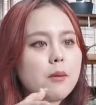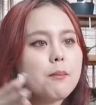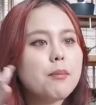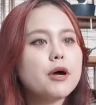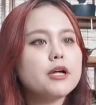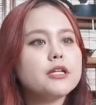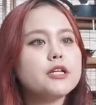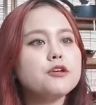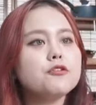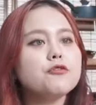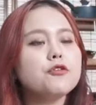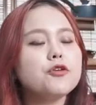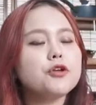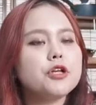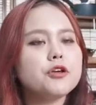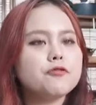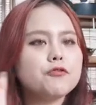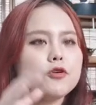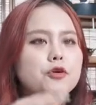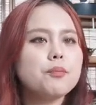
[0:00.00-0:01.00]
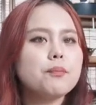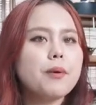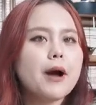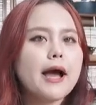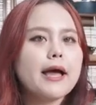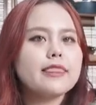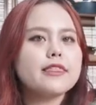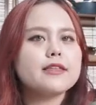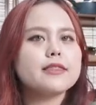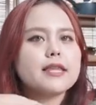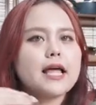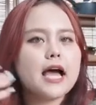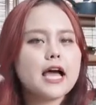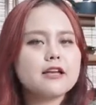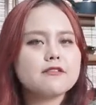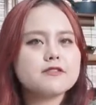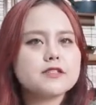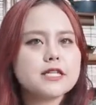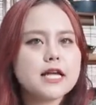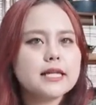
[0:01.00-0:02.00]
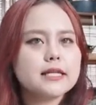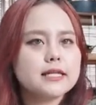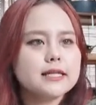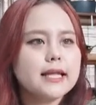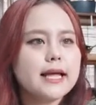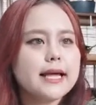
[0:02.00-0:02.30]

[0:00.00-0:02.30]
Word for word: But if you, if you buy the knife set